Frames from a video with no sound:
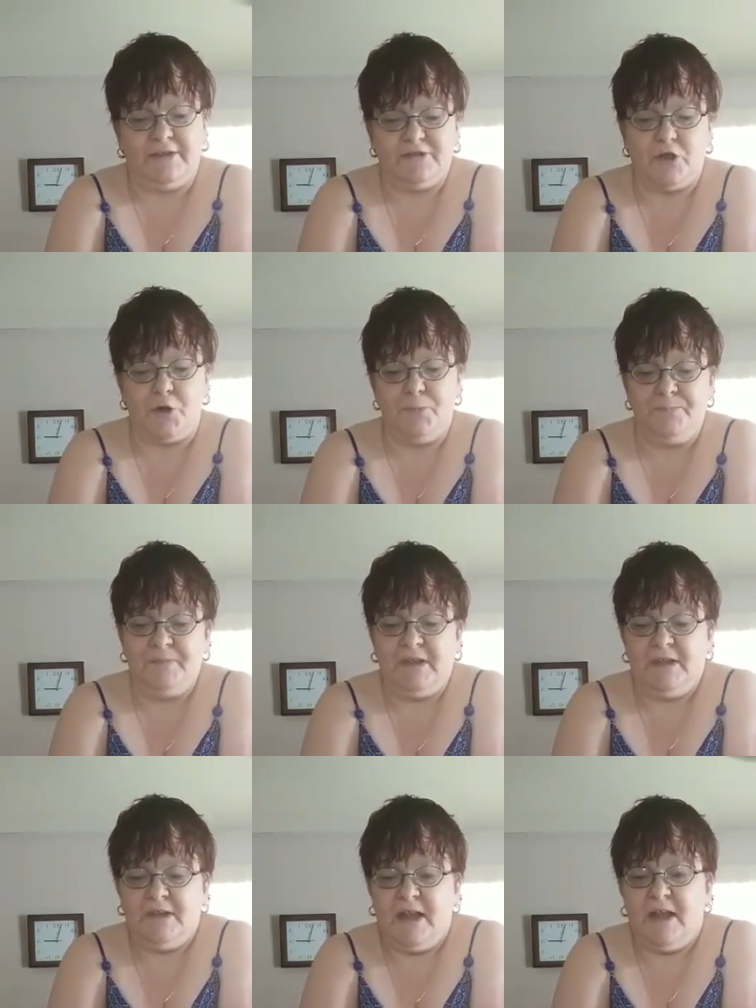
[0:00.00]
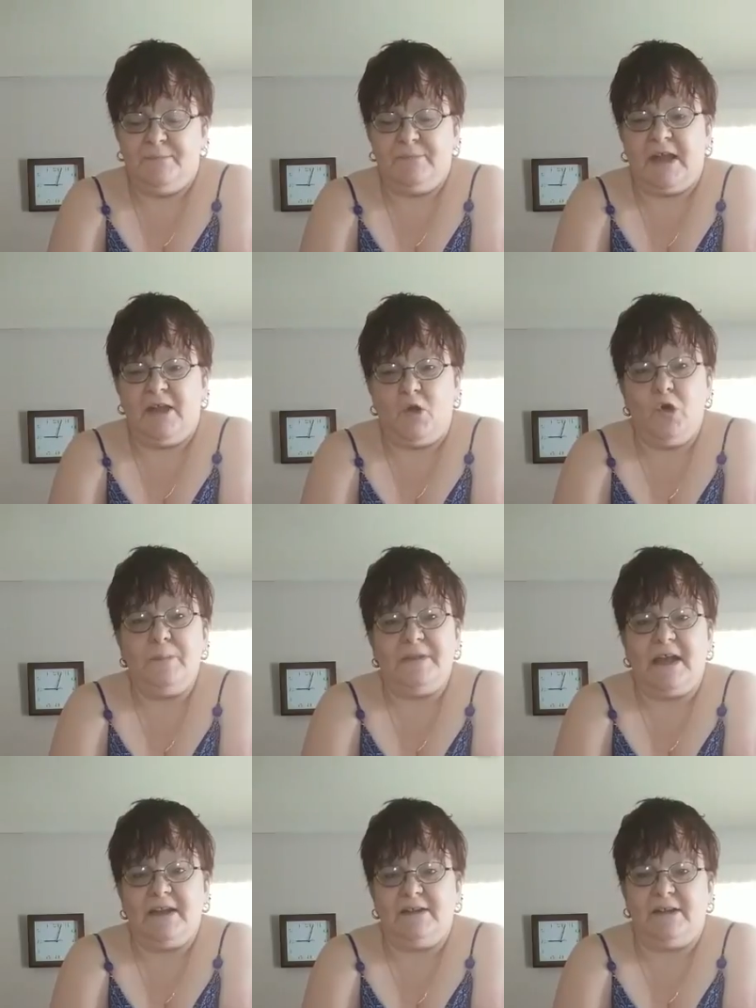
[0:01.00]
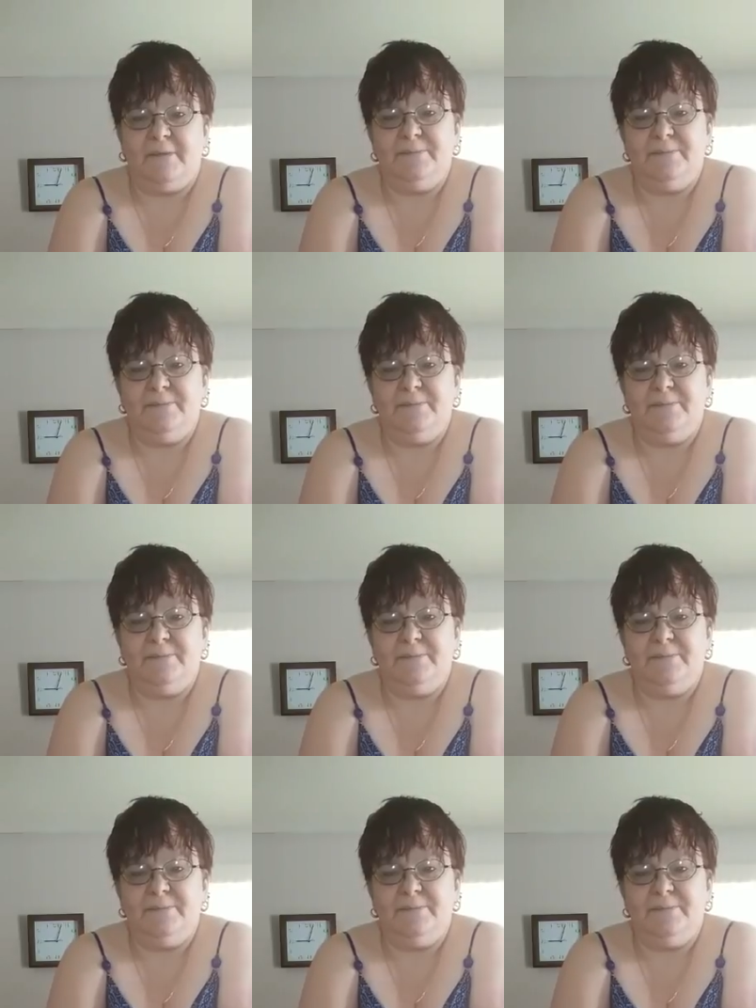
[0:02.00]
So I hope that